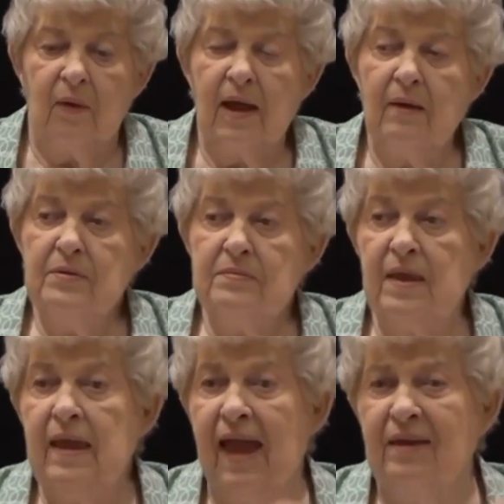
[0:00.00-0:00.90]
Well, I was,
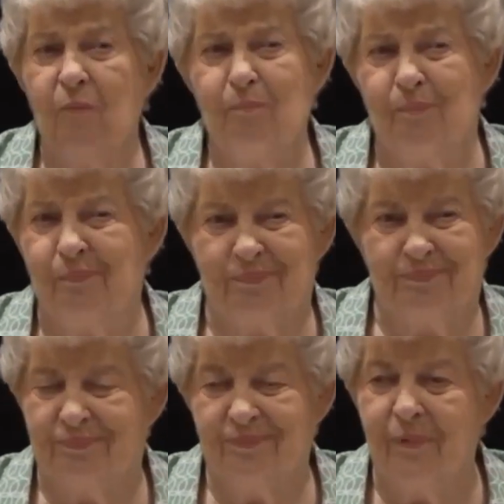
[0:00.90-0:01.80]
he had to
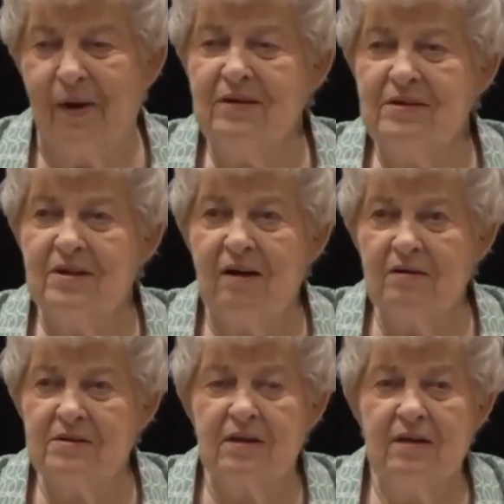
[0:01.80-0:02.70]
rent a
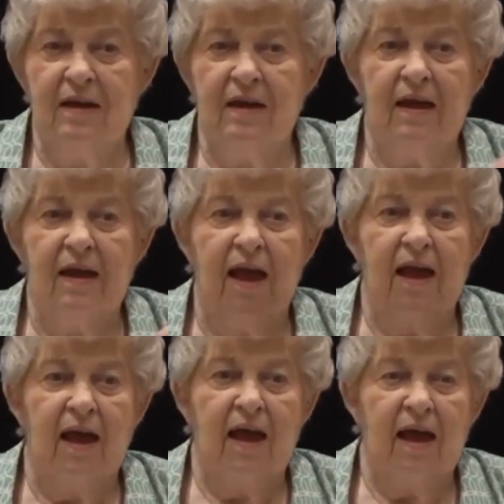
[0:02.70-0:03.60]
tux.
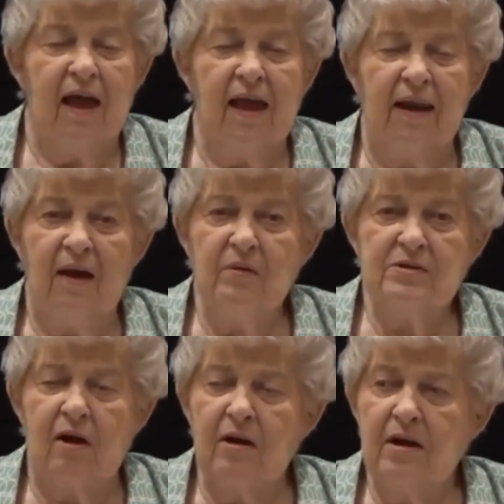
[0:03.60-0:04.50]
And I
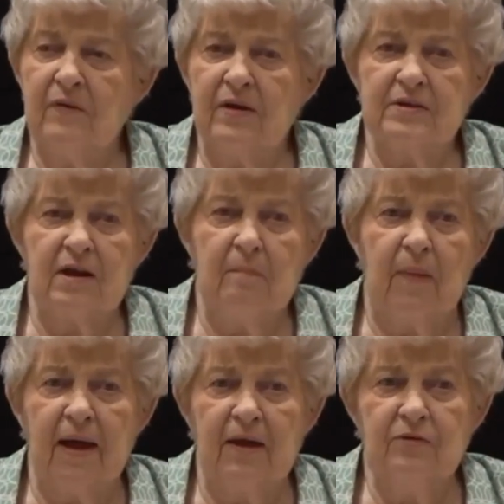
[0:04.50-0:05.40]
was darned if I was going
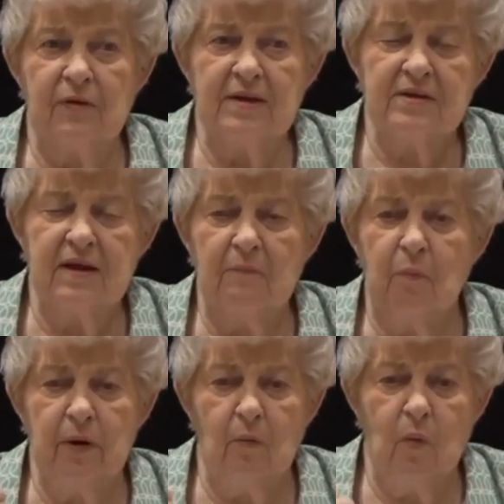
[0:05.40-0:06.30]
to buy a dress that
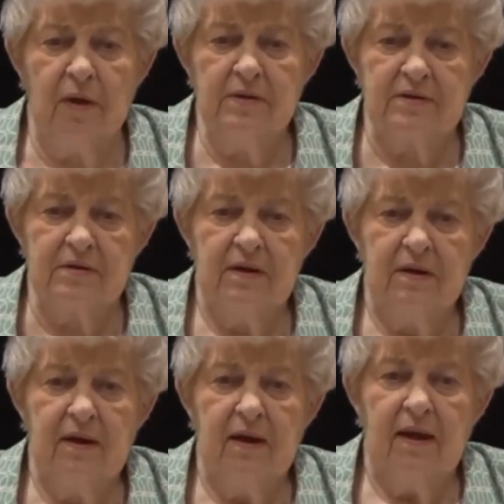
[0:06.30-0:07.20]
I'd wear once.
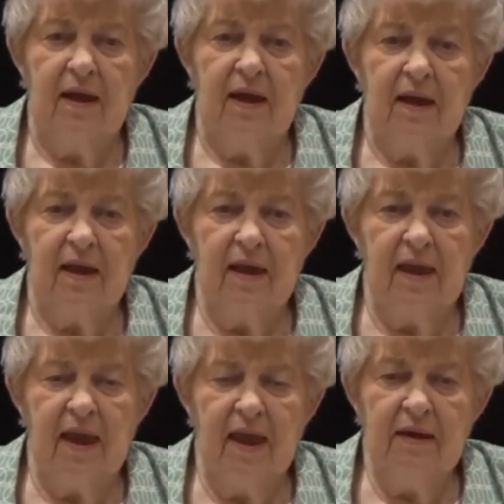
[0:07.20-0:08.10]

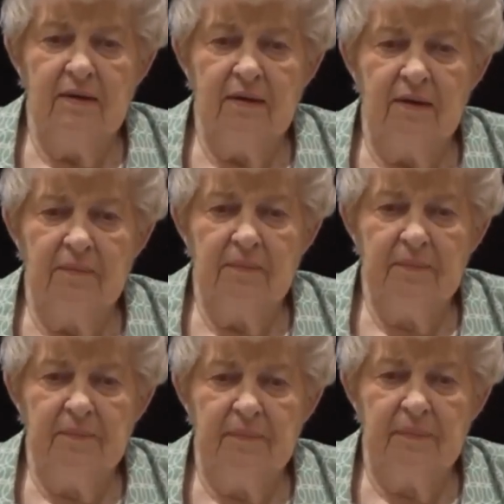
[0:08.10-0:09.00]
And
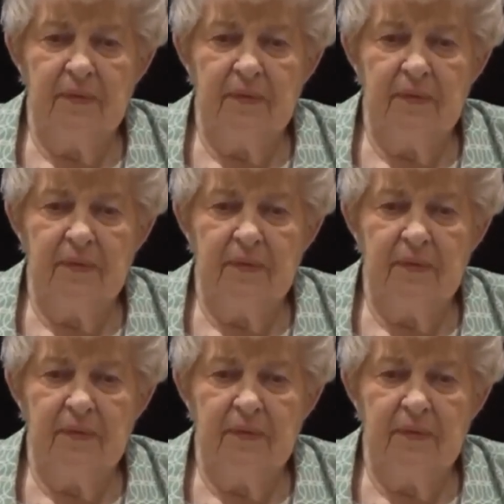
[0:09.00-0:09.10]
um,